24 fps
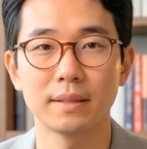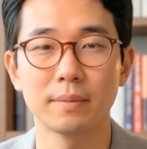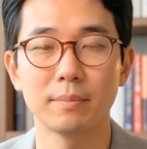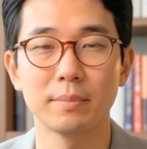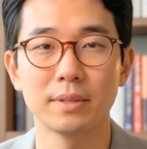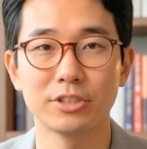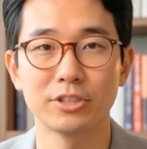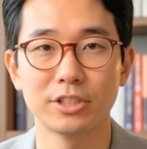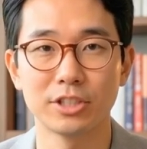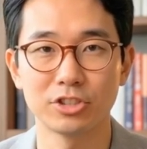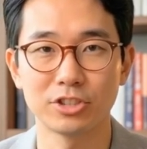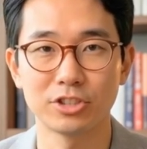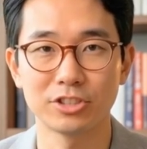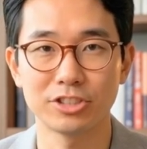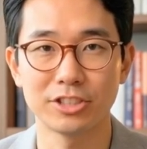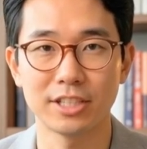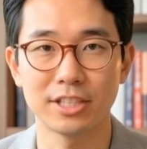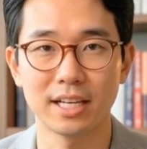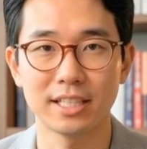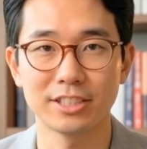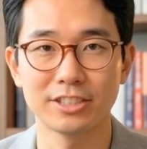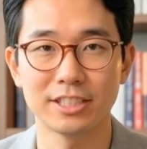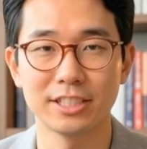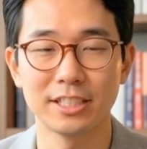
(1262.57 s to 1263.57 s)
Position
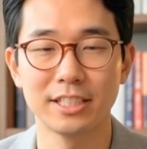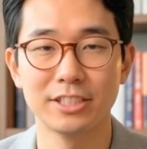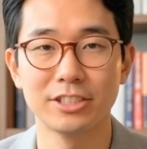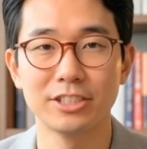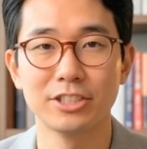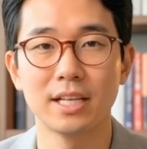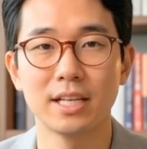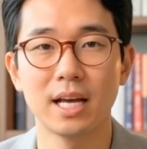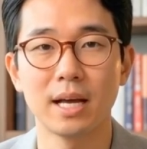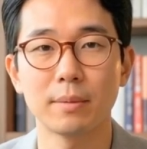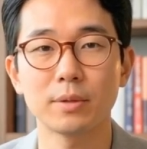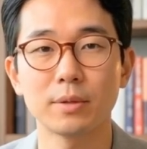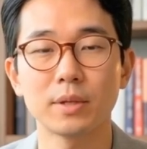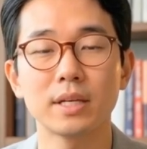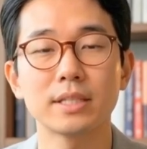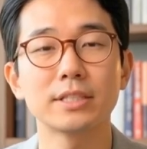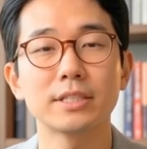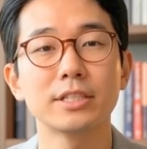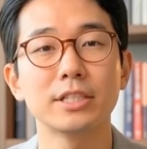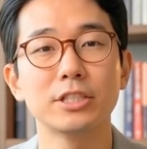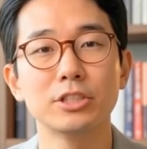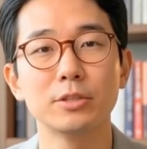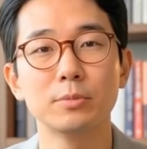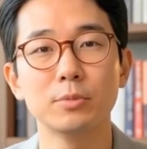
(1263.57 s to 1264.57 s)
sizing and stop-loss
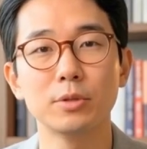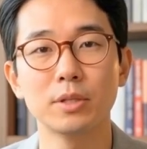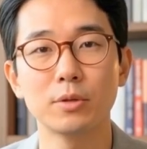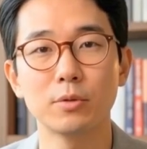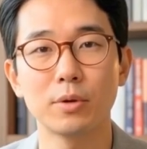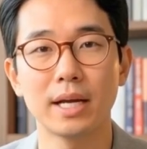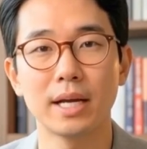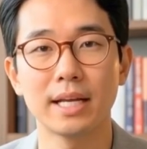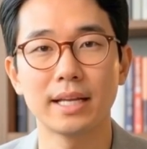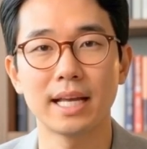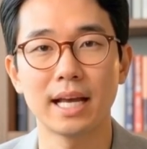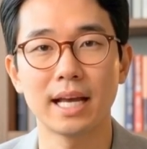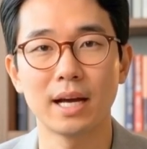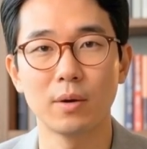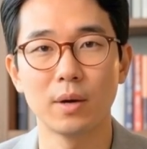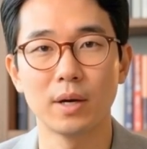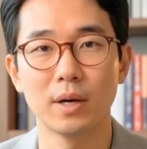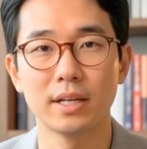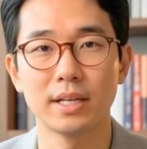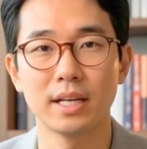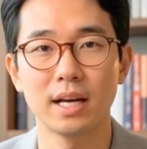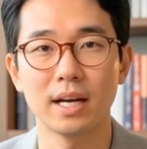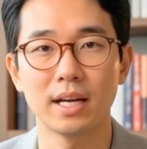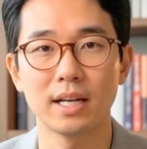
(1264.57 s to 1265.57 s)
discipline right now
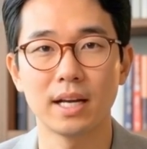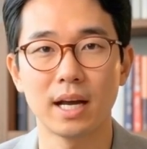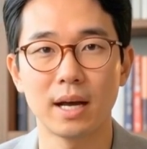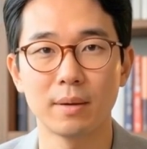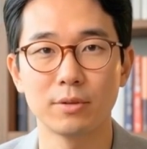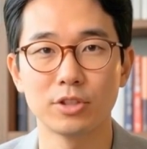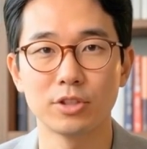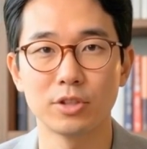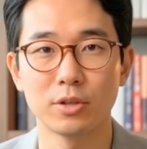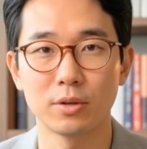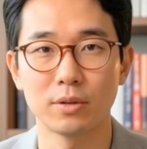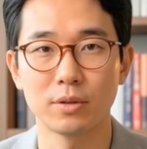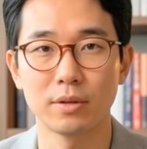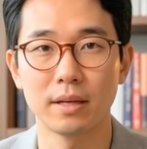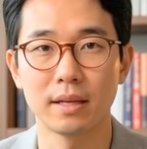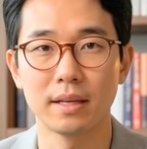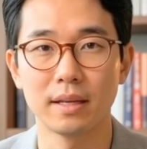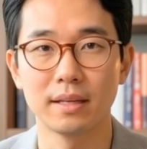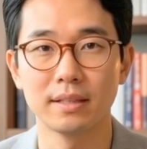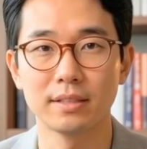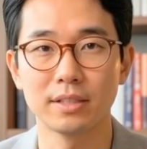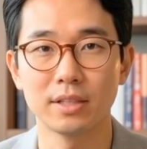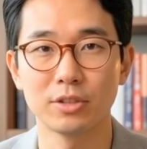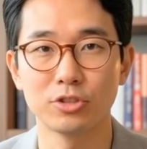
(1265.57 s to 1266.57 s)
are not optional,
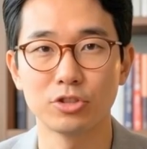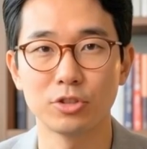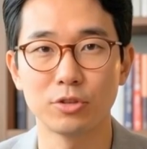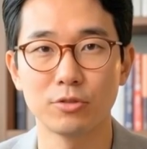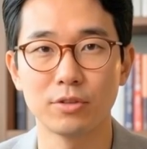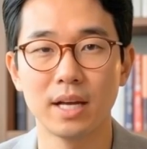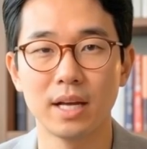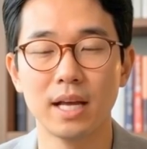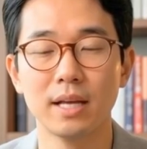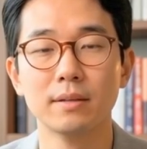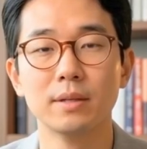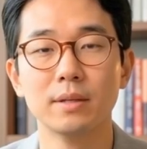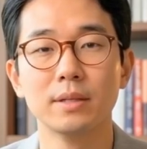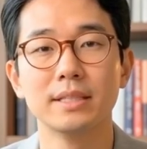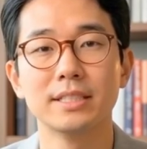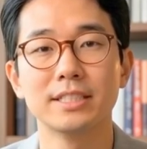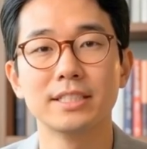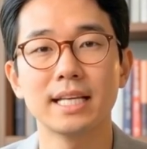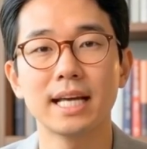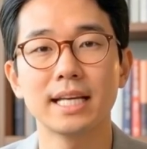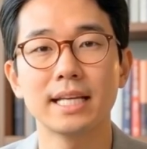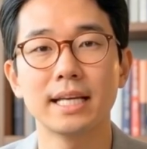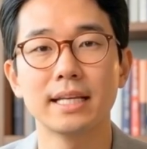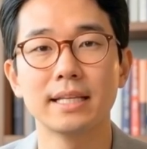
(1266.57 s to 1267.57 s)
they're survival.
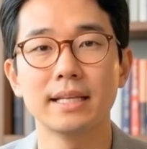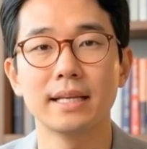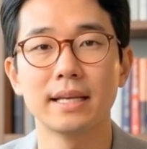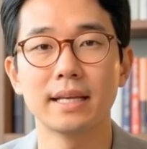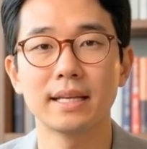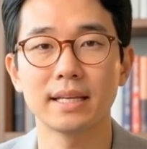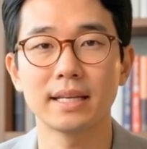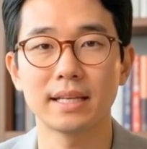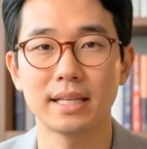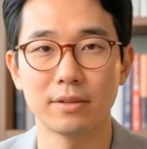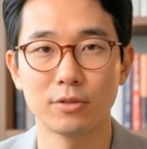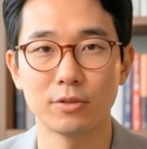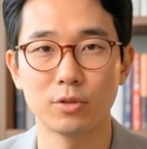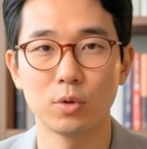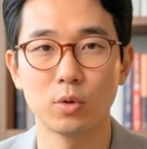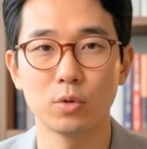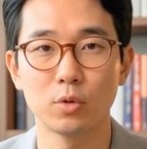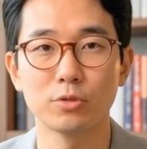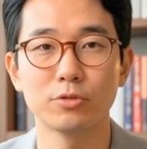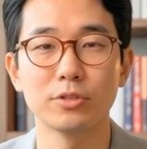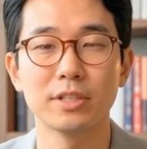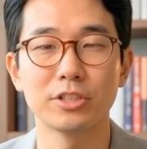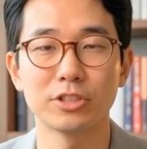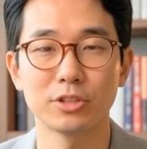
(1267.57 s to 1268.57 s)
Second, if you
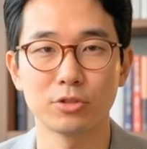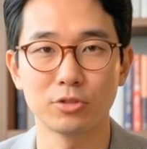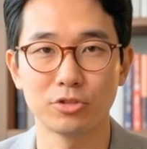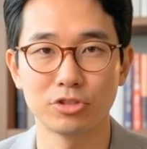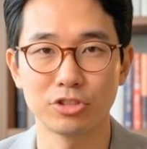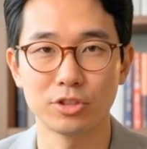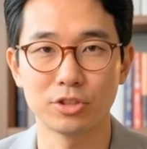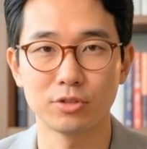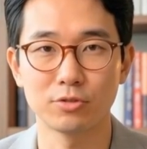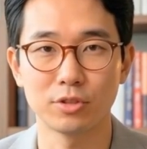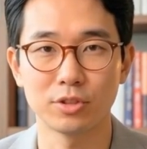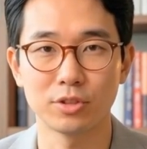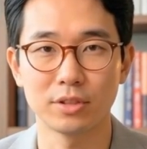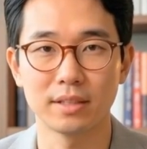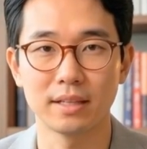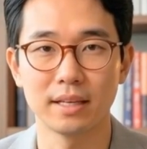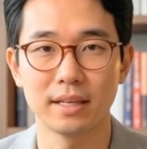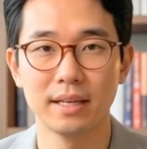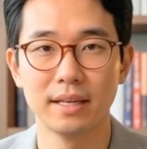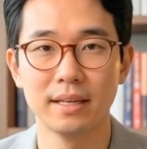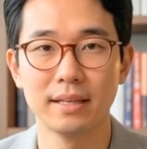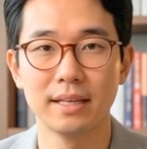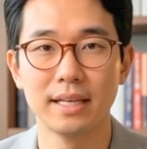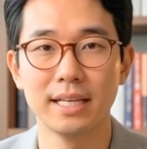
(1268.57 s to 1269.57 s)
hold physical silver,
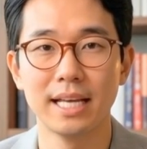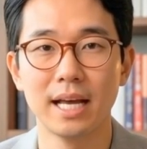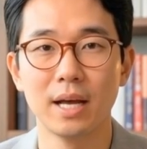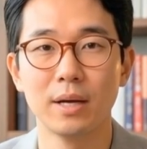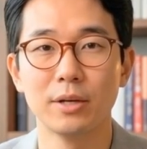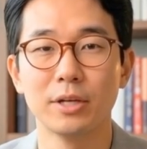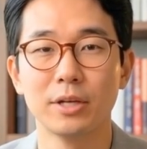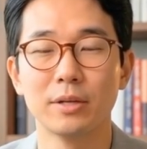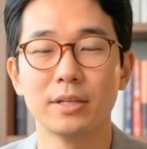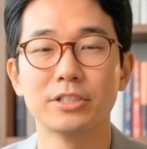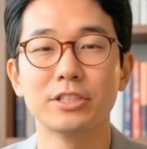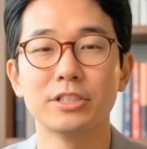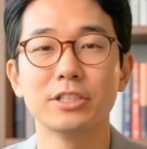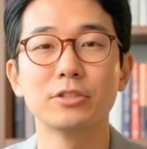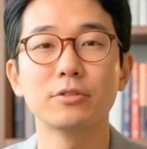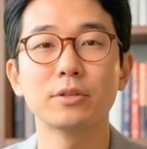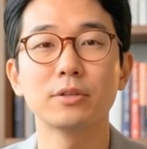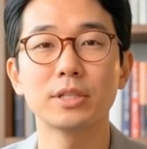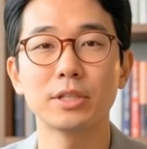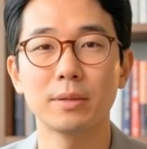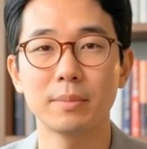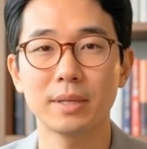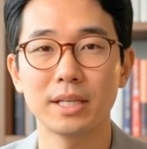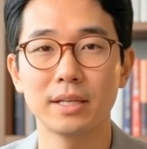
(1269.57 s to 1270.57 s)
the calculus is
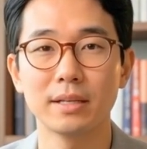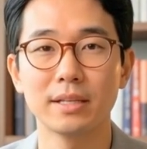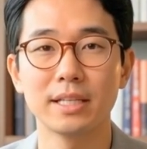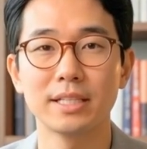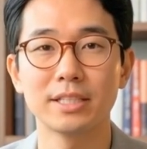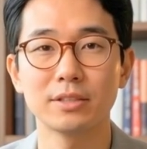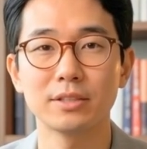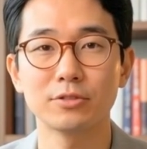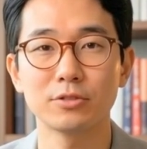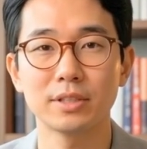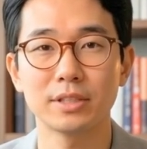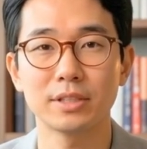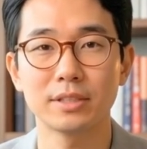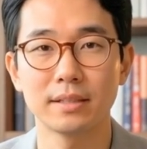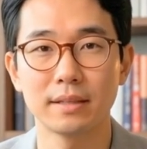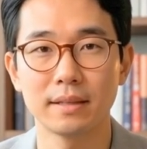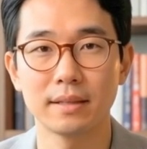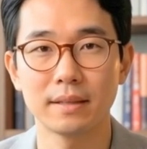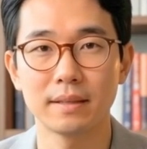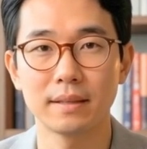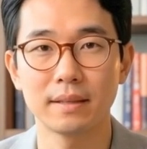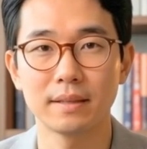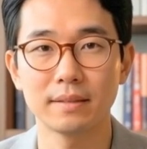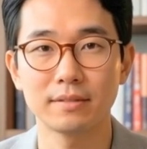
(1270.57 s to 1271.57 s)
fundamentally different.
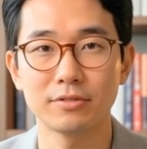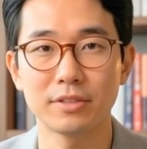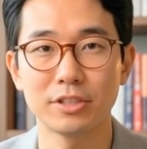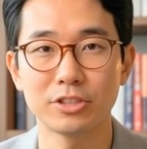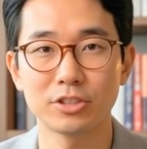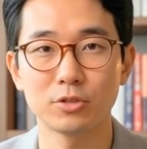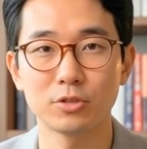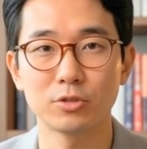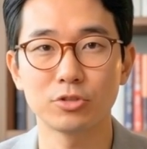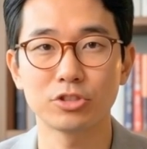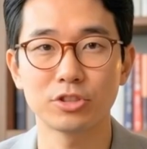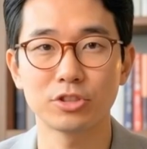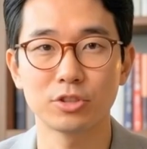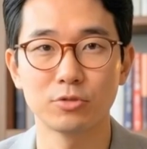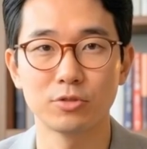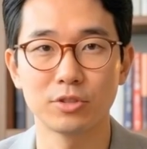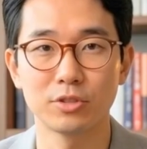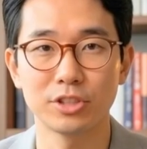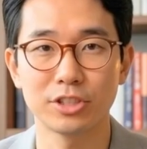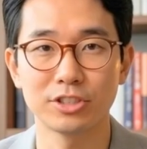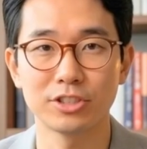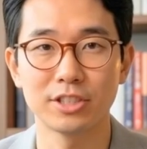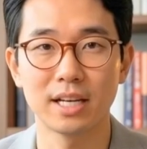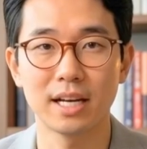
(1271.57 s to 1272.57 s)
Physical silver
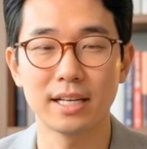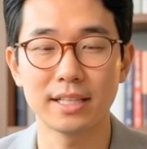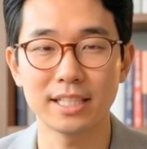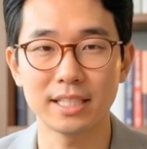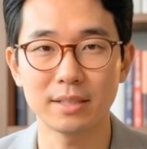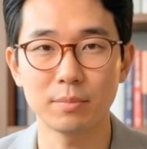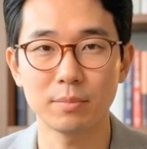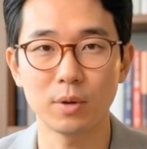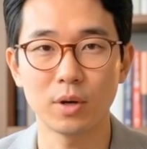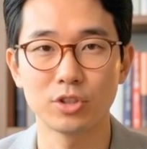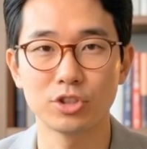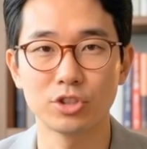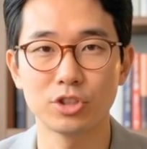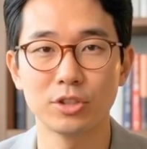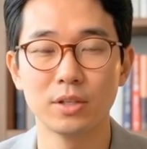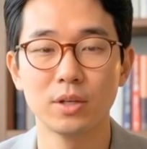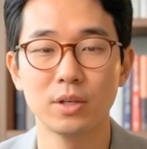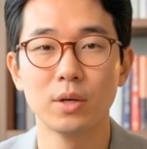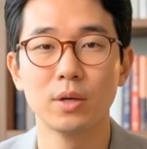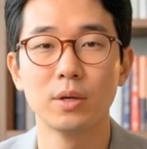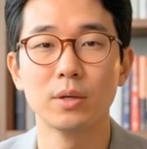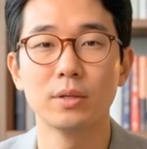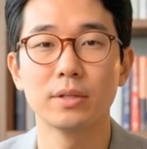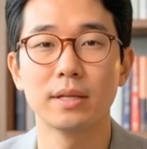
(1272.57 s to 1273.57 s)
does not get margin
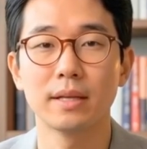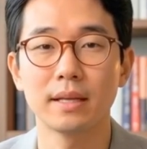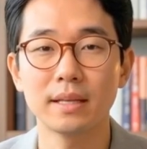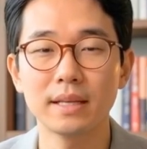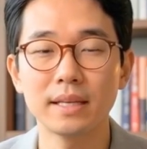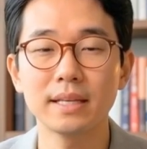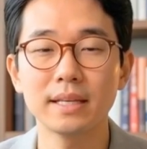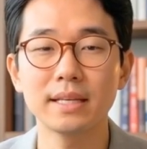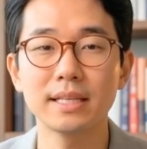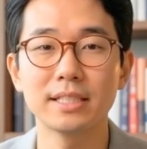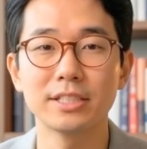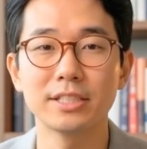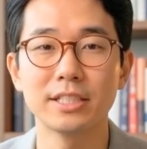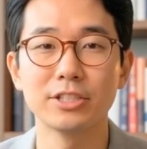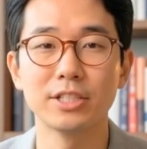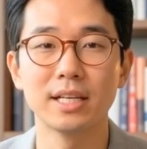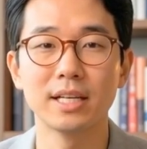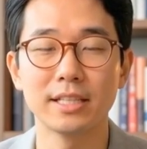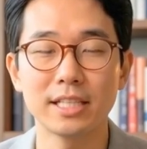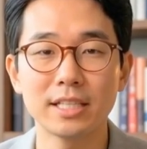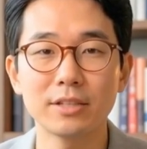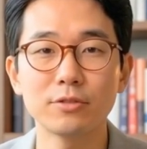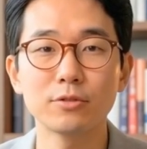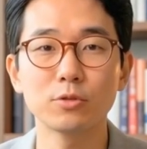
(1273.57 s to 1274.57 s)
called. It does
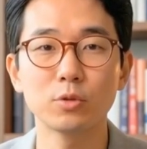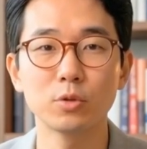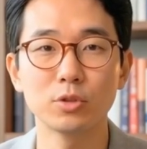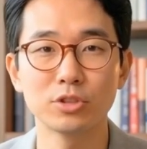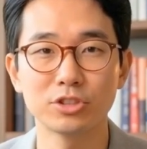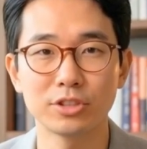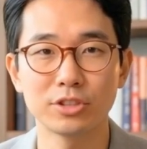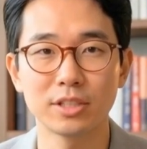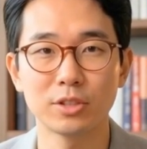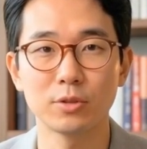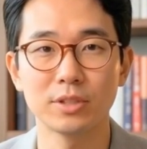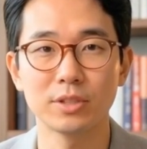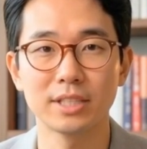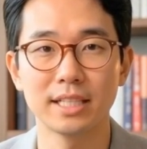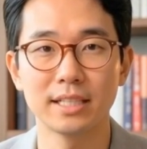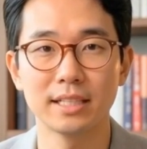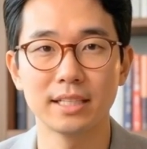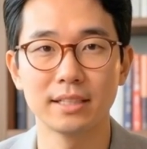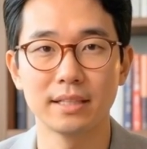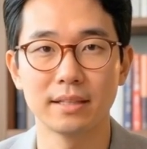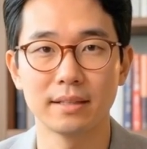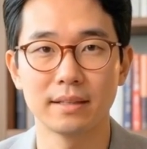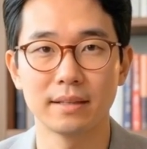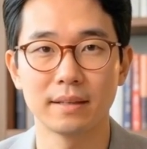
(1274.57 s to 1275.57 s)
not get force
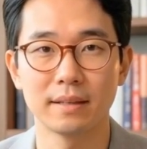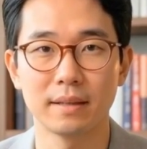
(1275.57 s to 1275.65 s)
liquidated.